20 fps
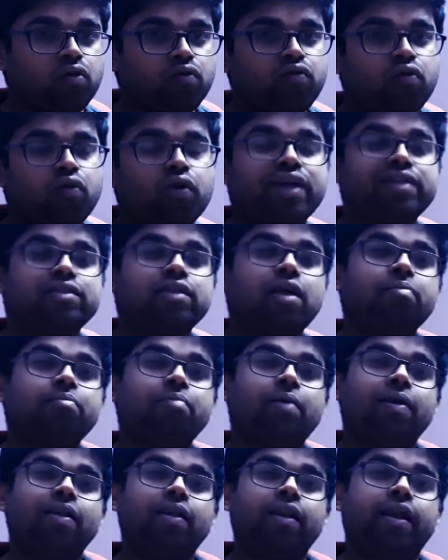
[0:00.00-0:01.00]
for example
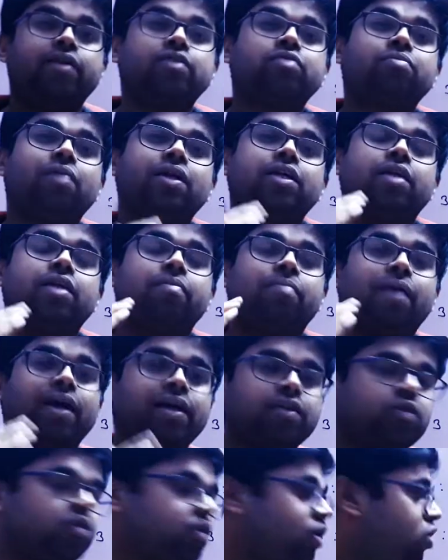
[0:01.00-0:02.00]
let us multiply
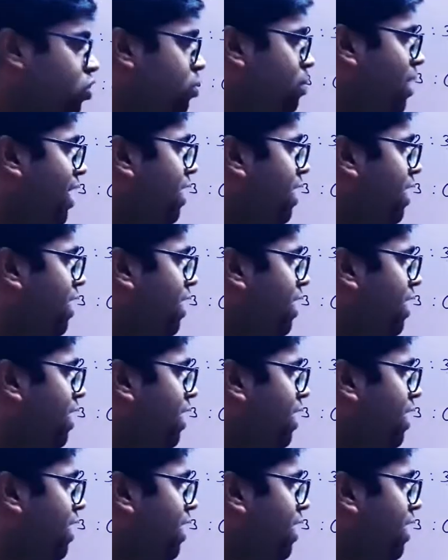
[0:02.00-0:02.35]
0 by